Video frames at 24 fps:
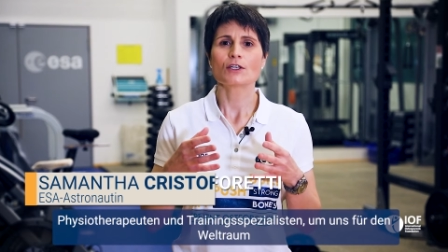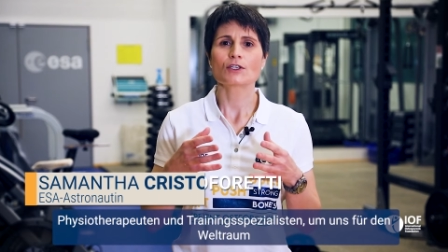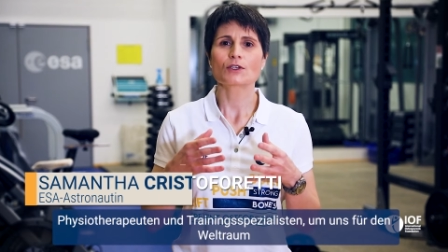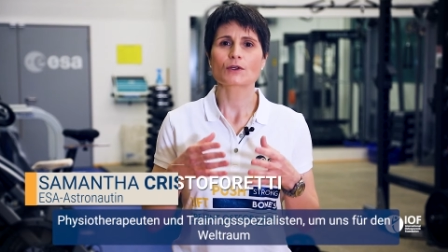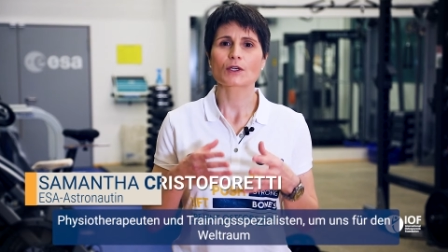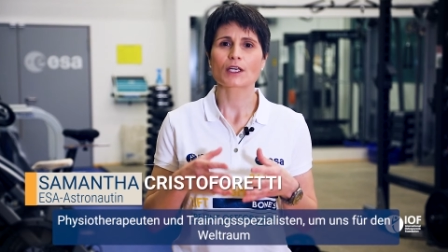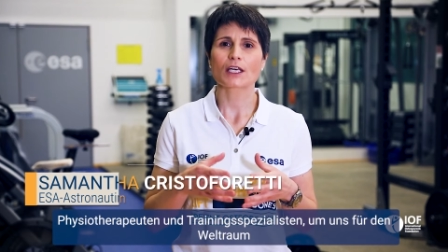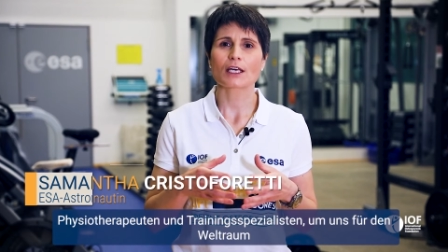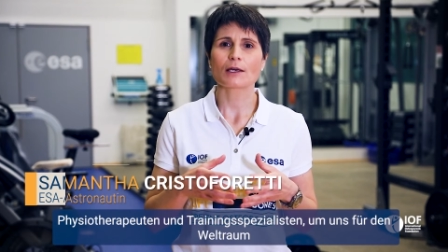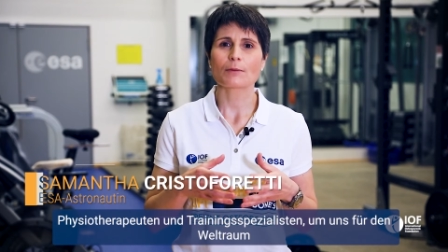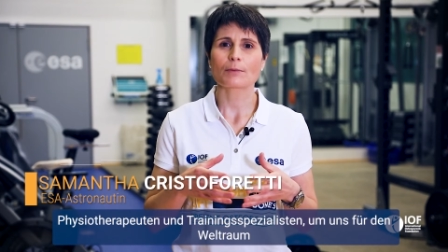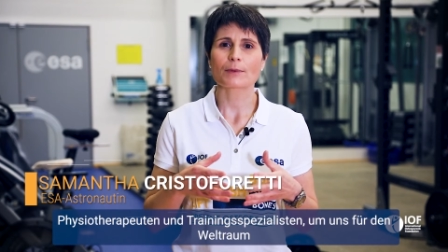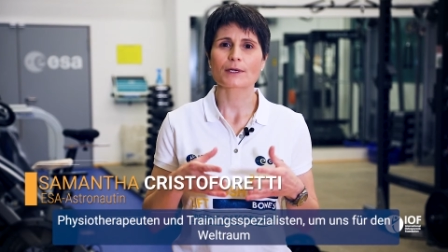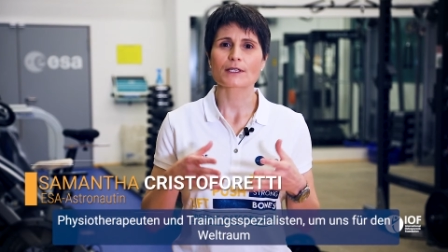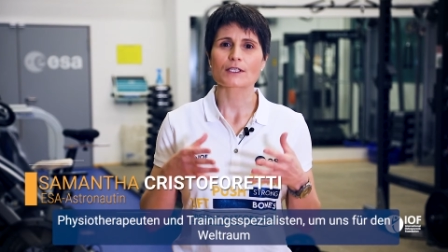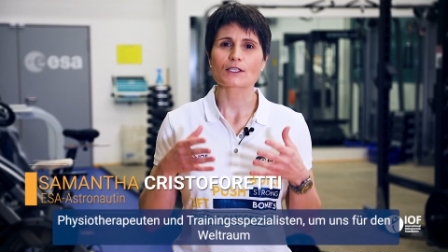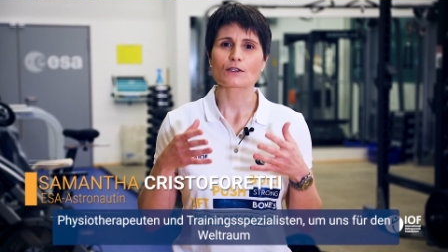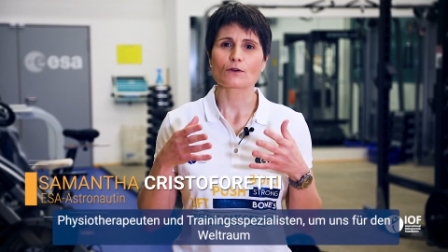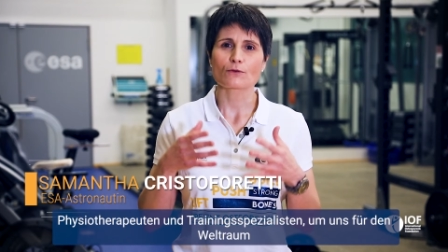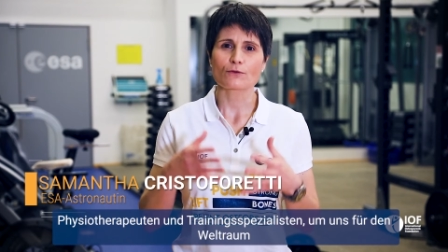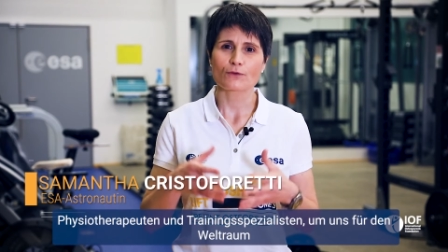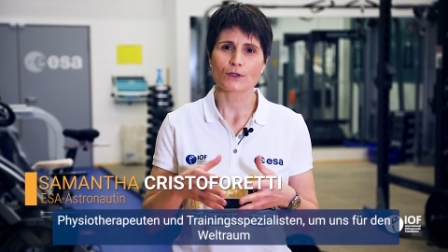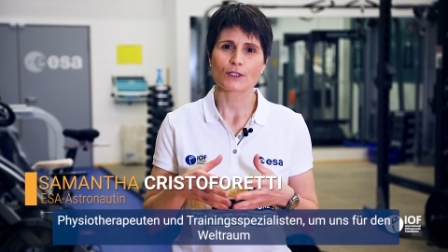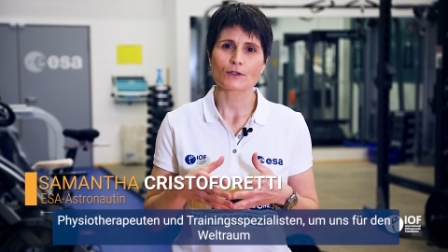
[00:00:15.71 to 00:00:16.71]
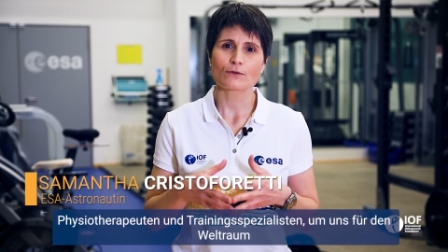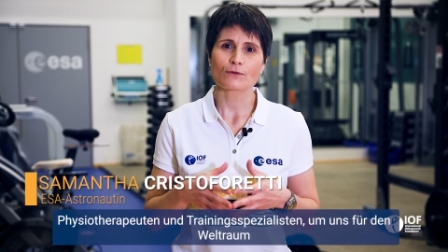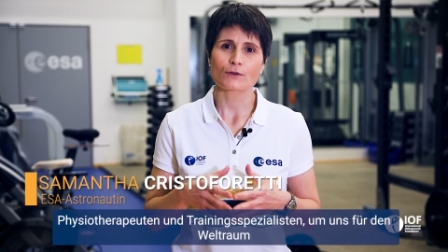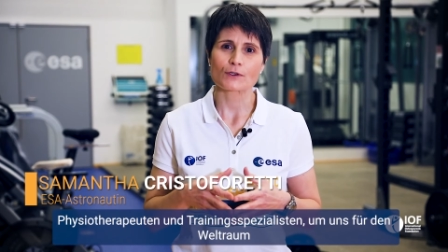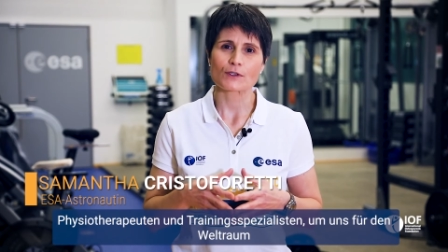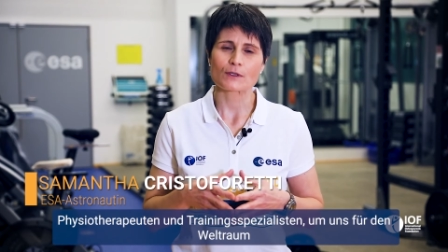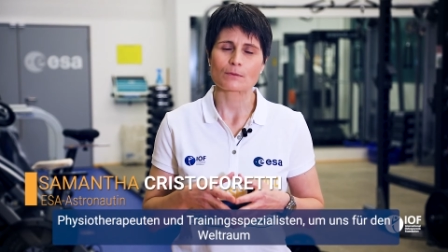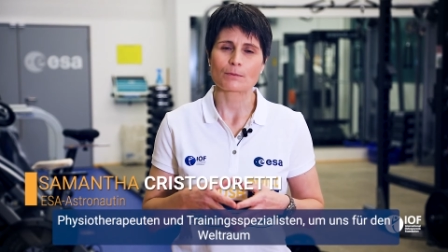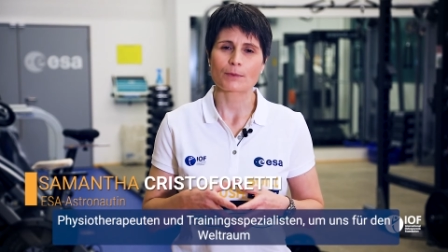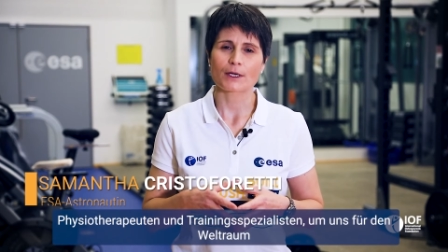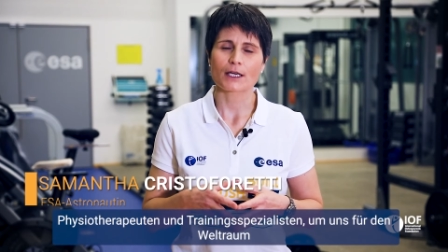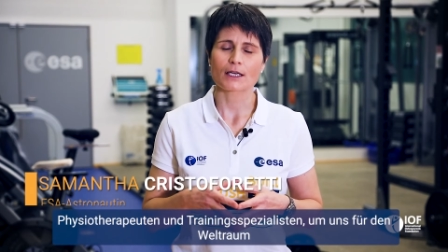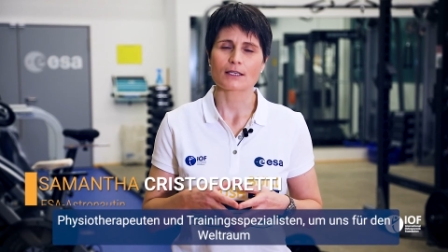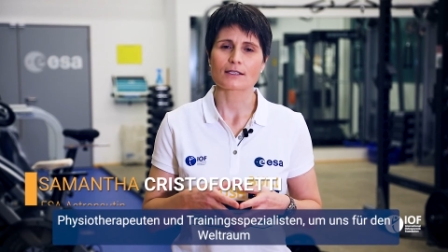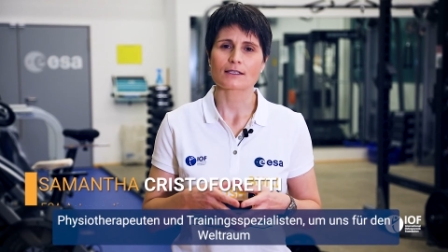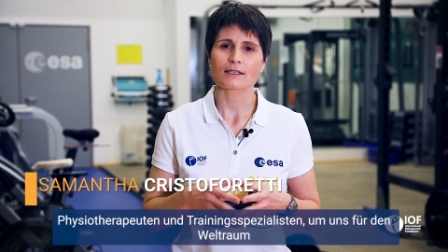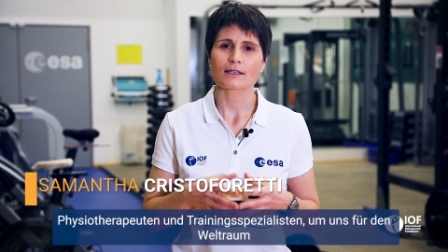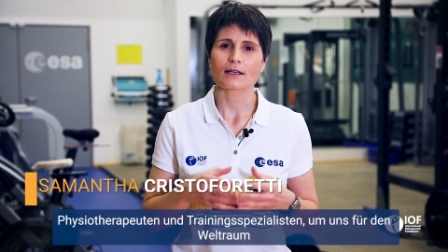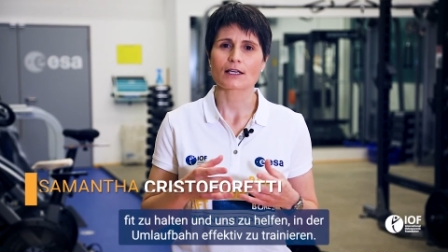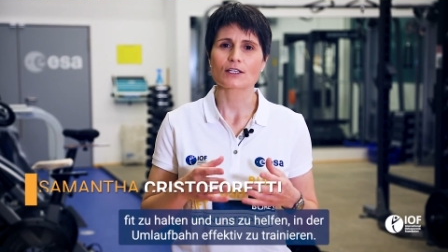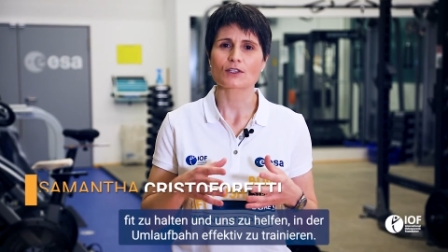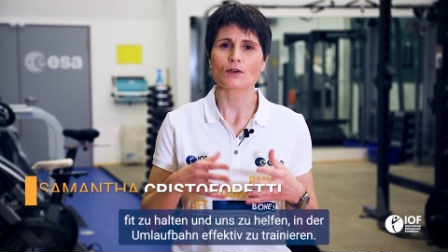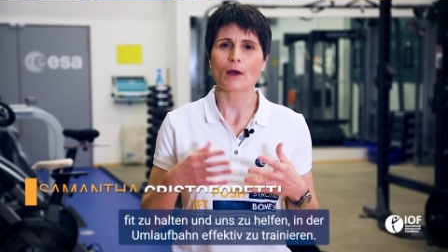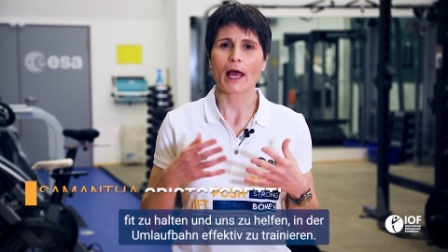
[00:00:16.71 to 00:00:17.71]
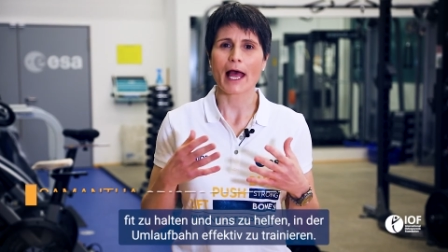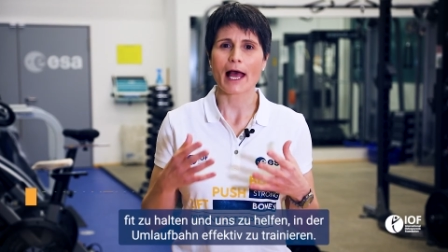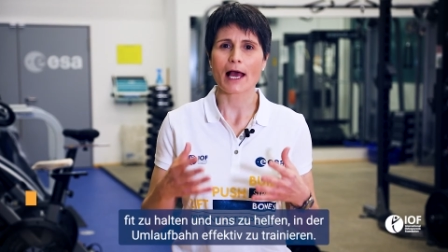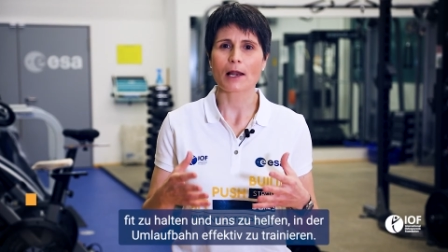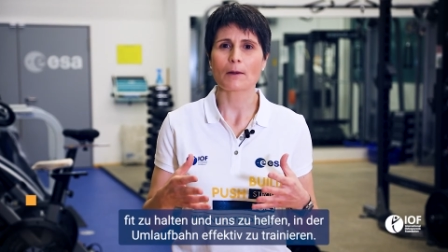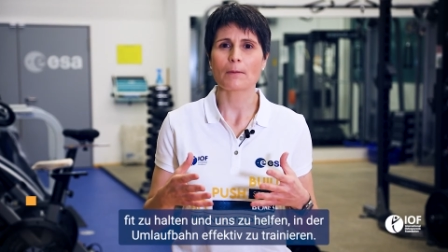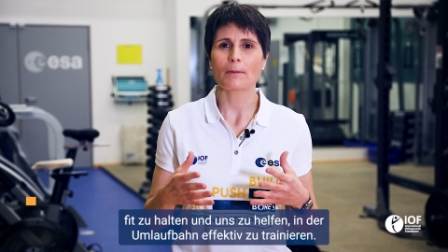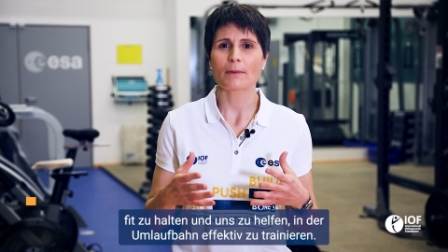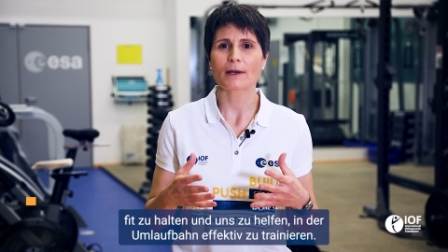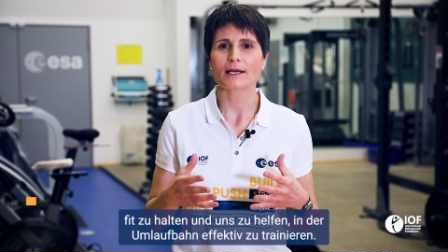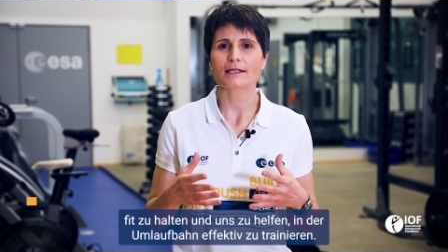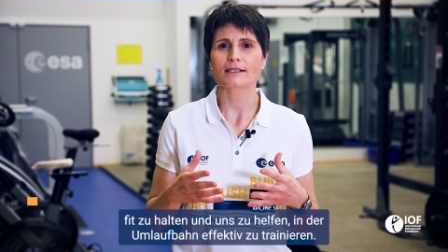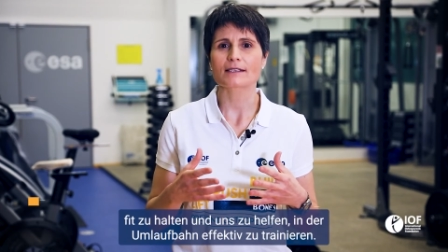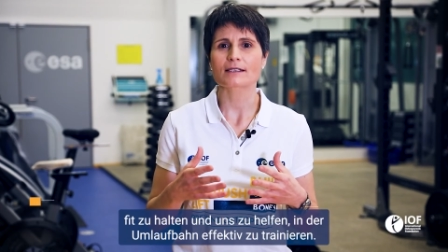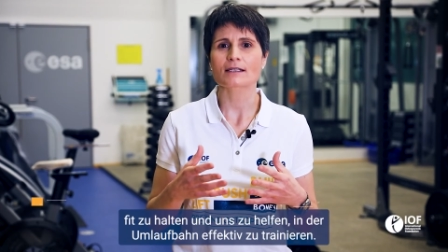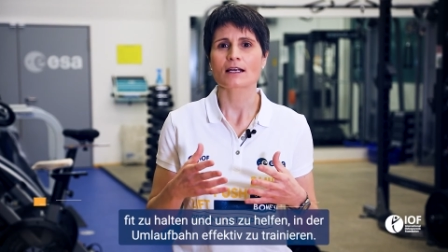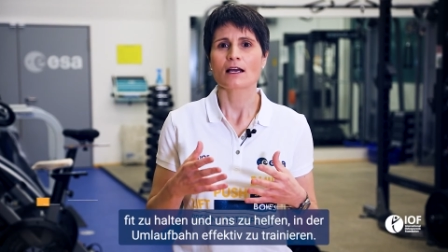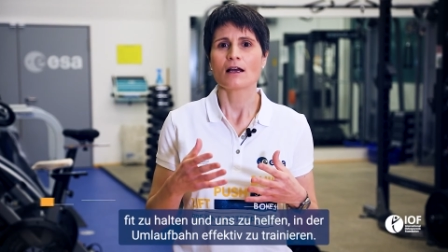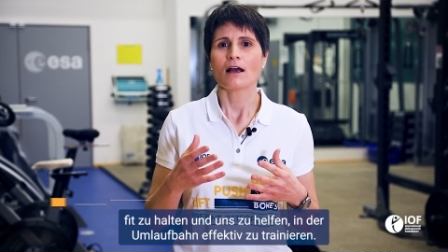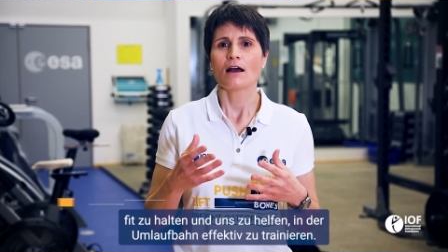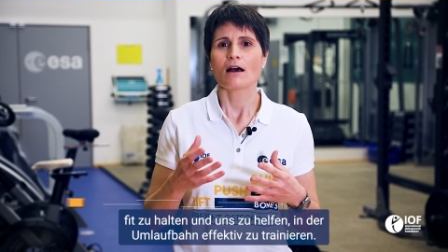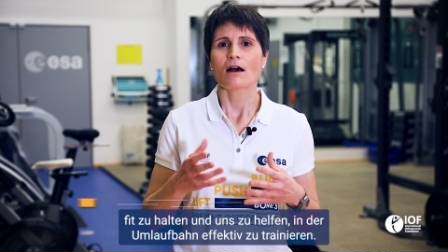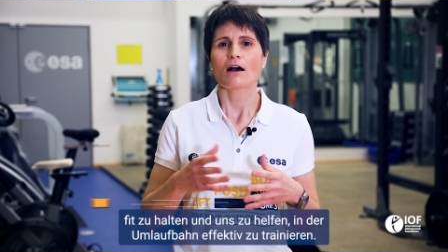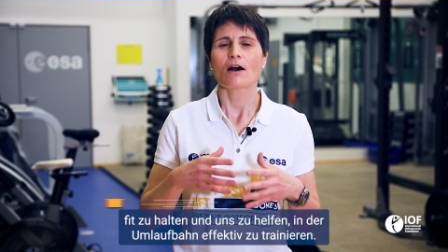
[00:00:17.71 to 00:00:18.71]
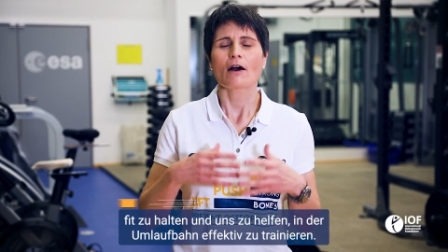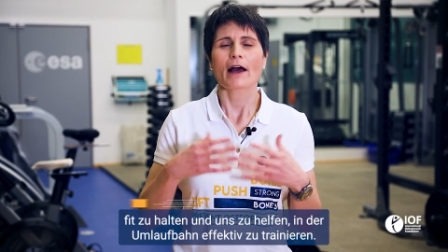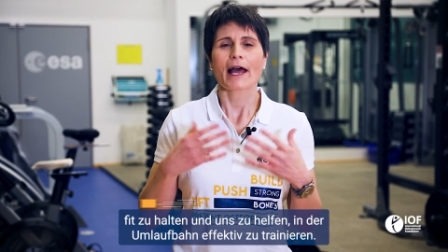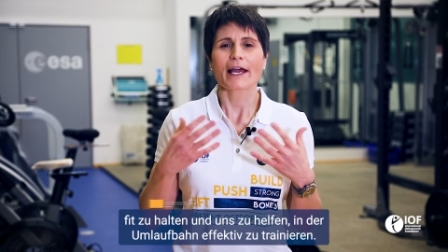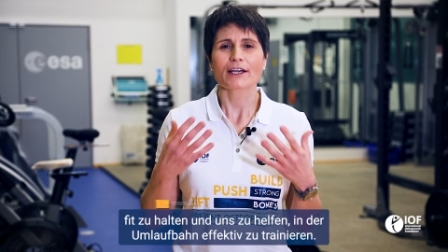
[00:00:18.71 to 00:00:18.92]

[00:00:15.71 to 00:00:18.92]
to keep us fit for space and to help us uh,